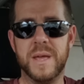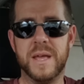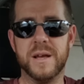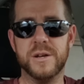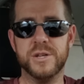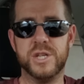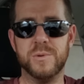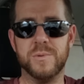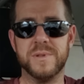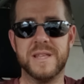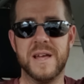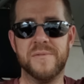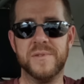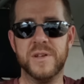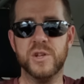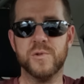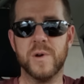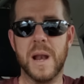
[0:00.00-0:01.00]
because she will
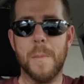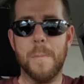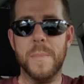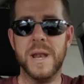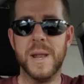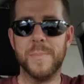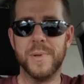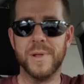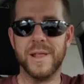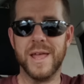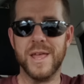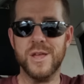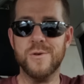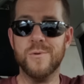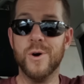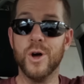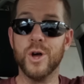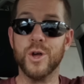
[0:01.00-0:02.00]
definitely try to manipulate
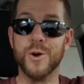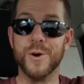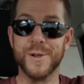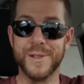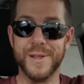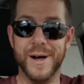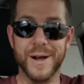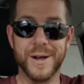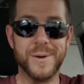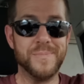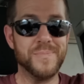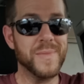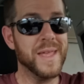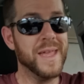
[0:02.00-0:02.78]
you. Good luck.